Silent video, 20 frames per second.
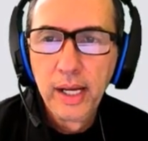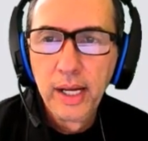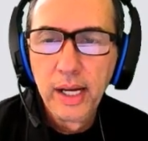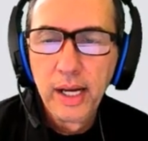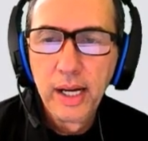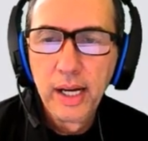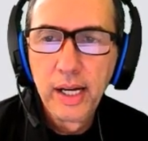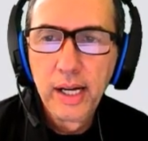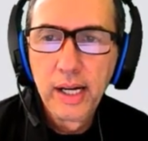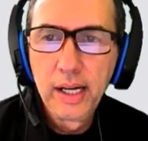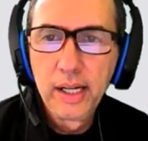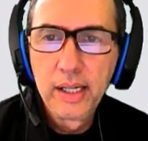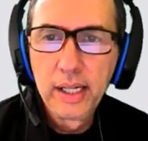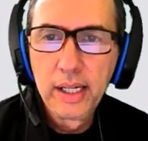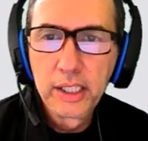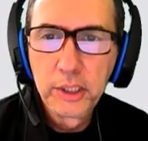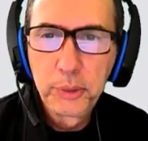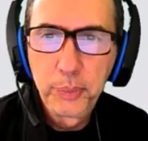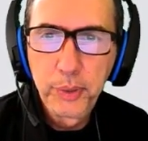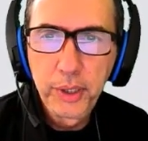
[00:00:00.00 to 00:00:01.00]
An
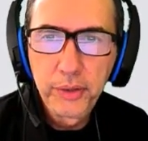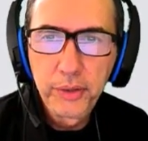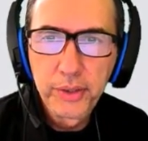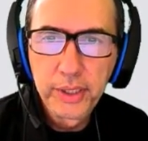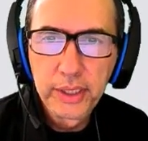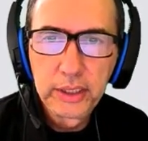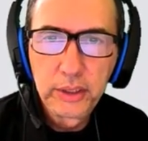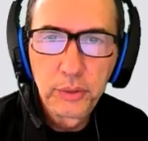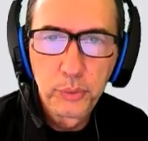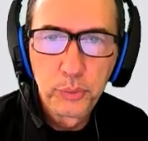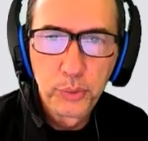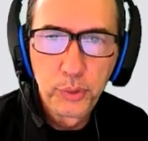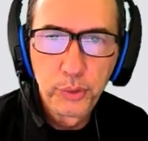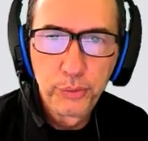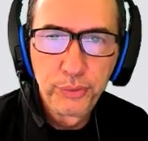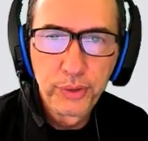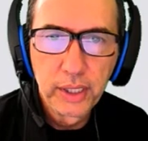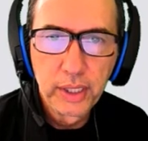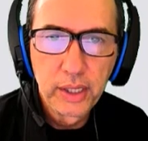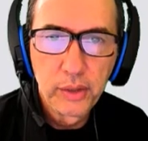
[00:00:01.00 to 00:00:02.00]
experienced
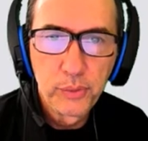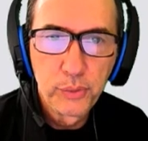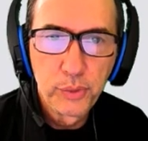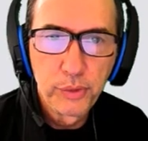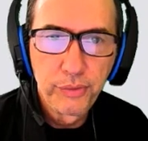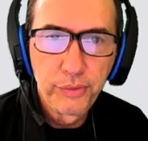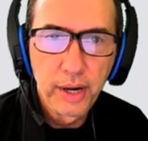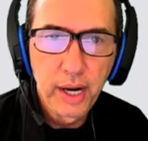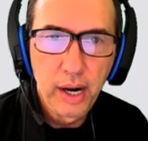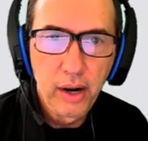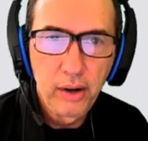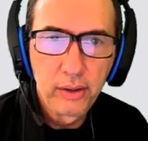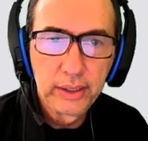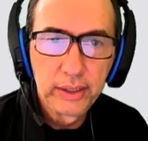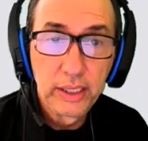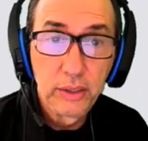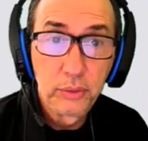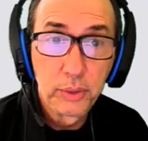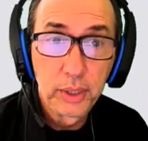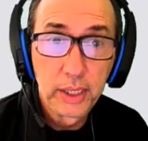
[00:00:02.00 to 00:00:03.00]
roofer can roof a house
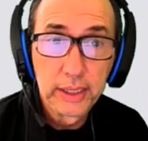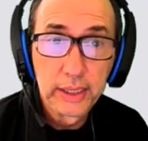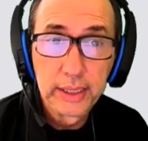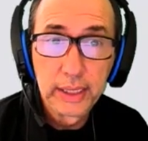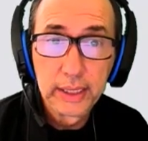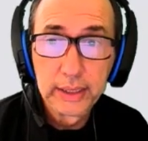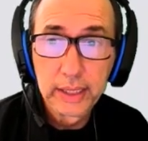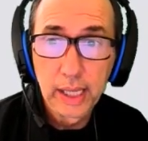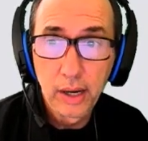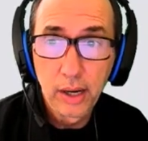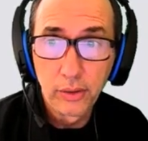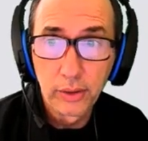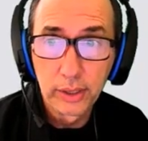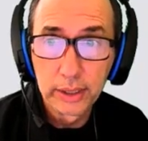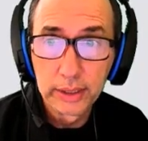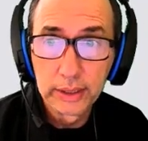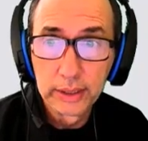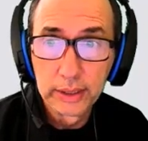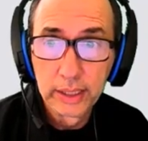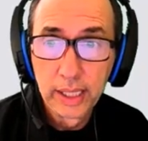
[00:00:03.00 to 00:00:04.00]
in 26
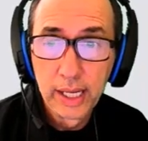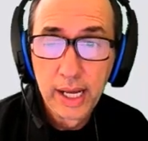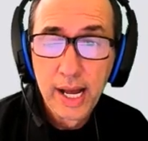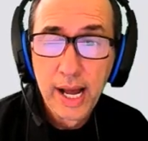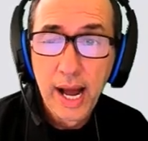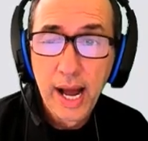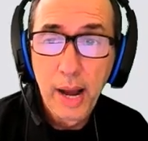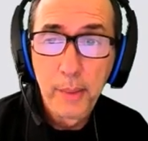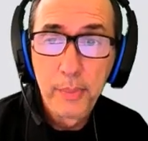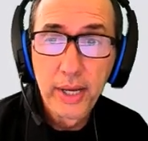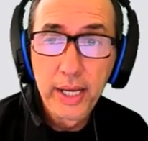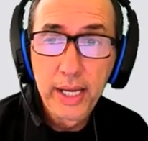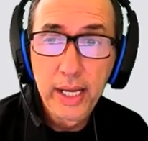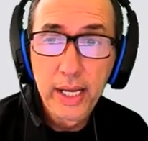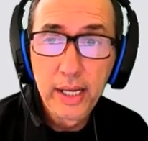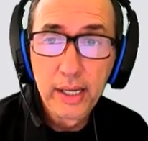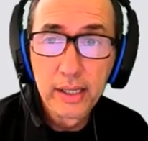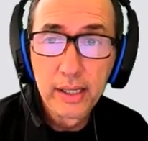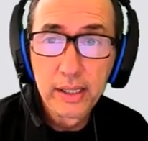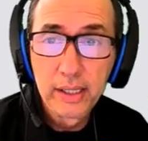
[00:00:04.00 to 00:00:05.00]
hours. A
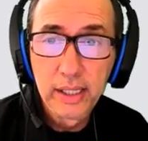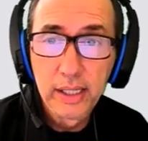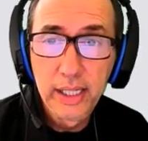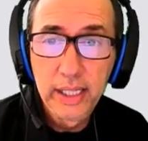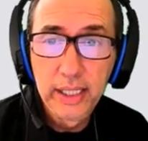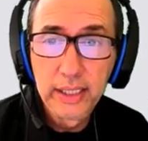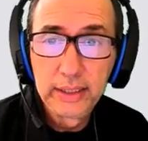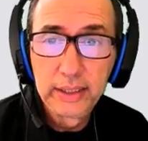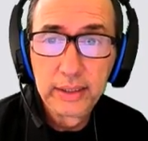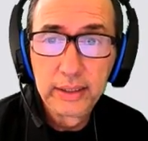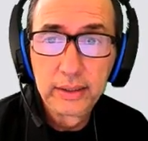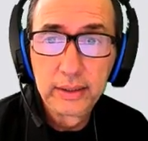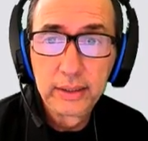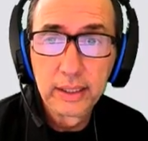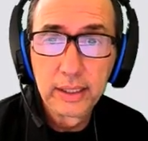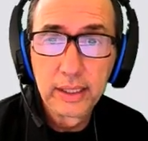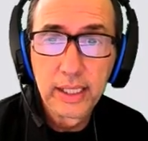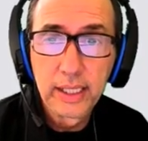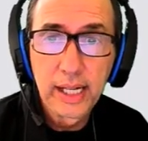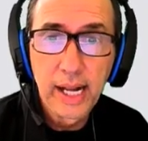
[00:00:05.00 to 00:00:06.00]
beginner needs
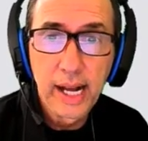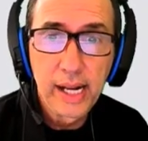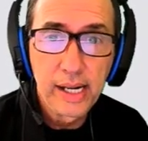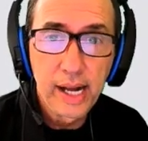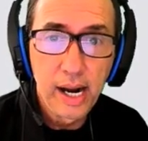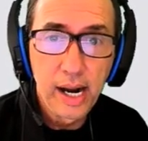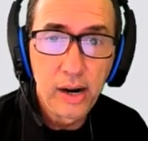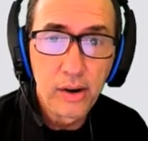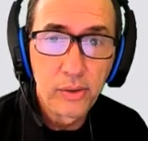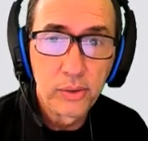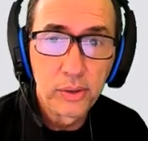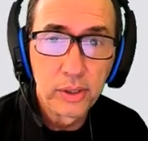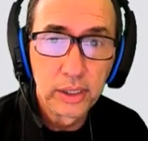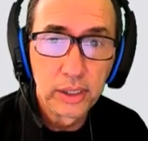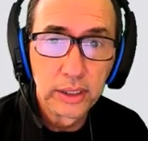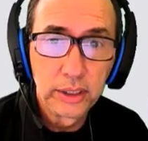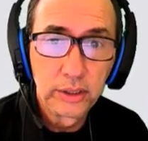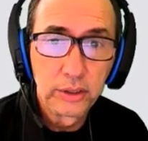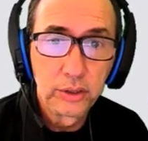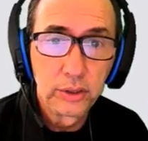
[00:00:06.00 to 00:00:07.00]
39
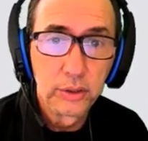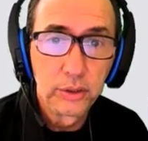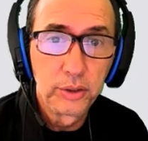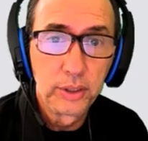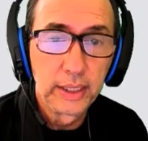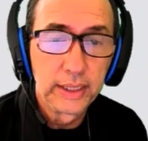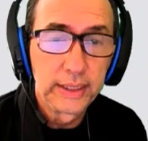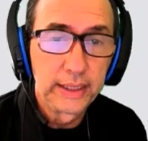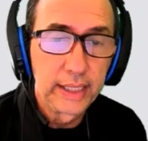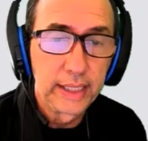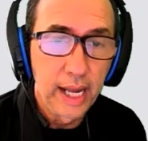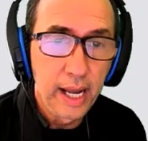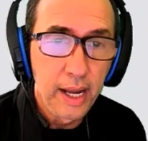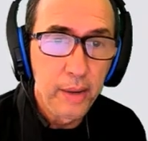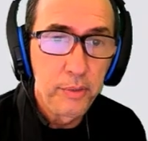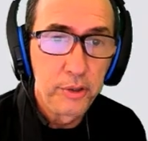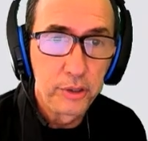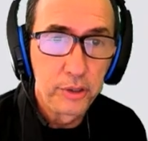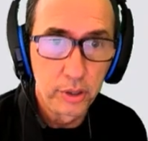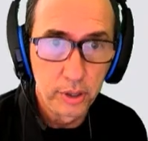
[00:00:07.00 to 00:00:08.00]
hours to do the
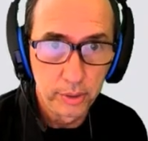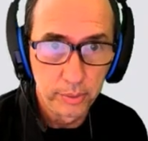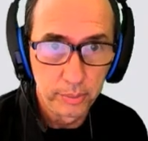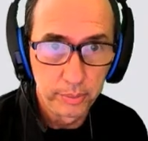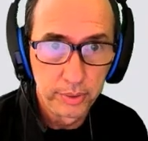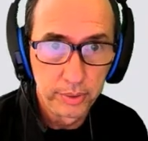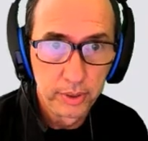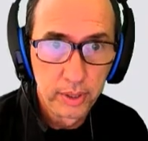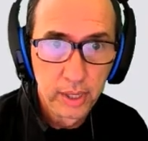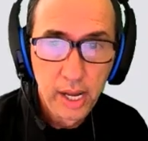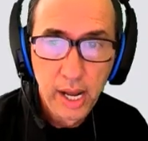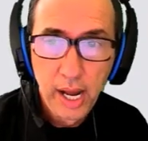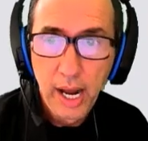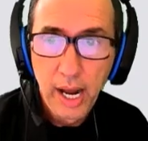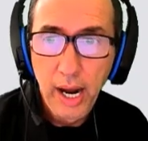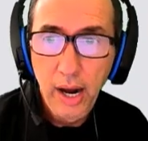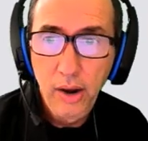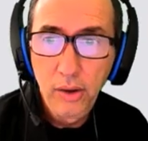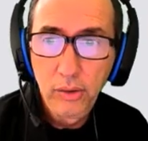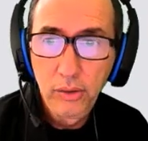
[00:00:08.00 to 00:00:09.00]
same job.
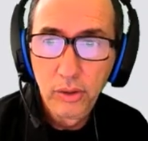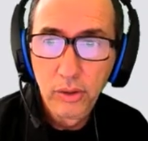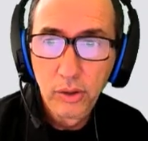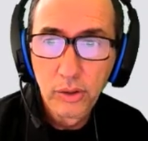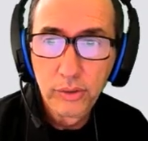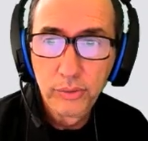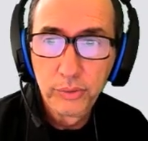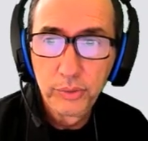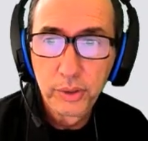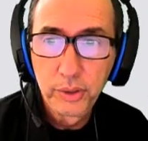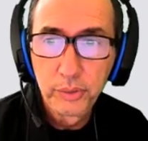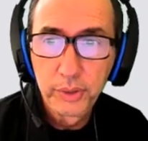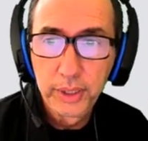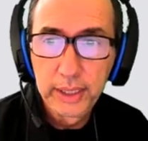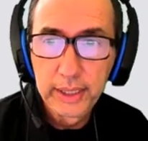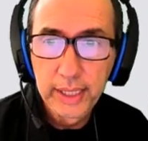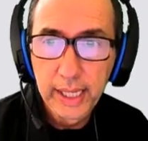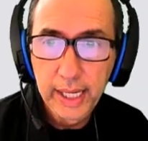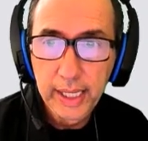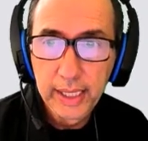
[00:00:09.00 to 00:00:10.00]
How long will it
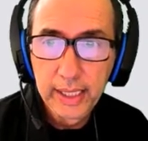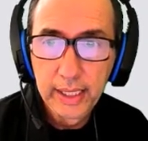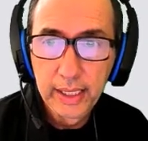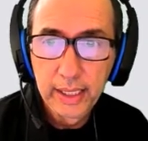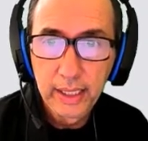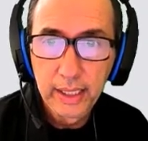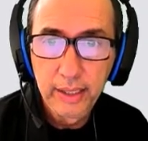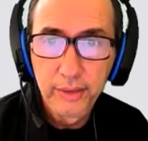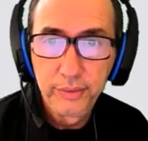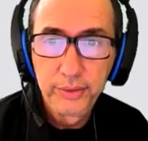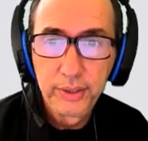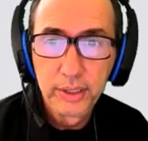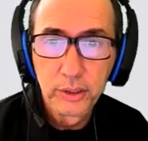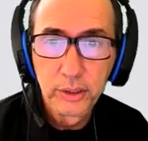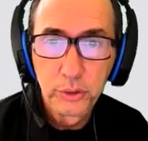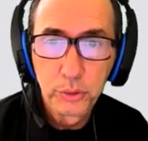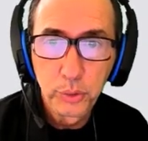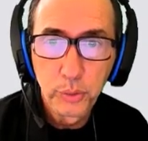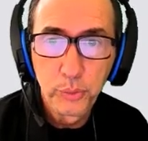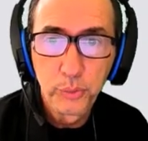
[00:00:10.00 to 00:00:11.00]
take if the
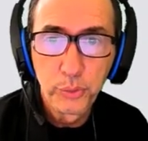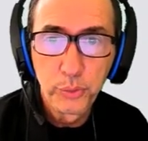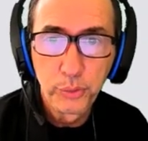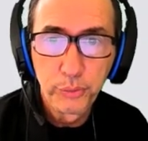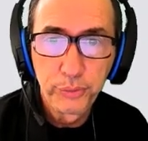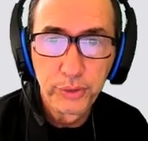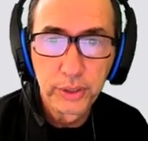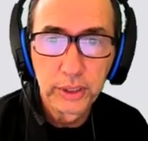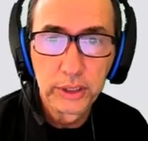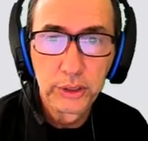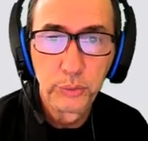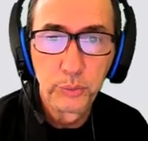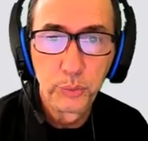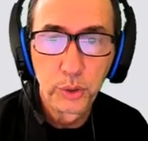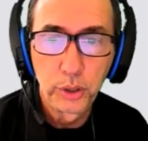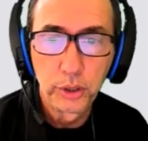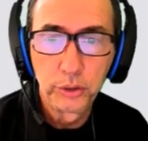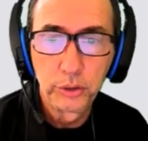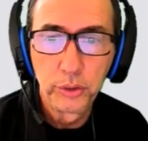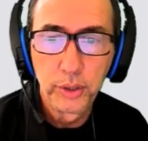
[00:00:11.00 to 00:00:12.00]
two roofers
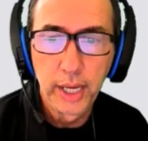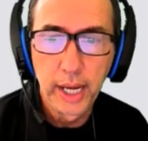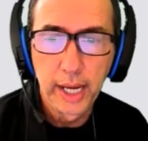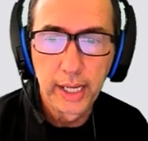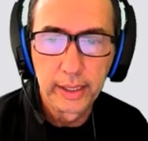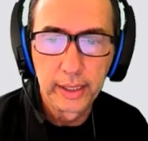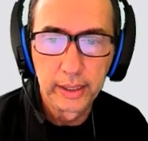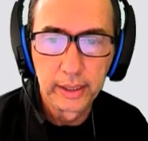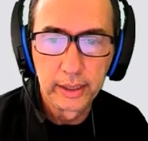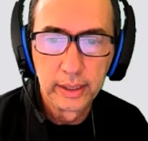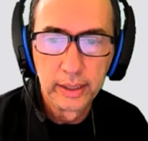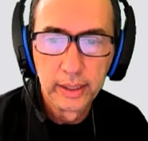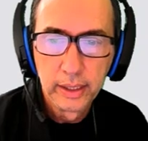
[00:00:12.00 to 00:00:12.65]
work together?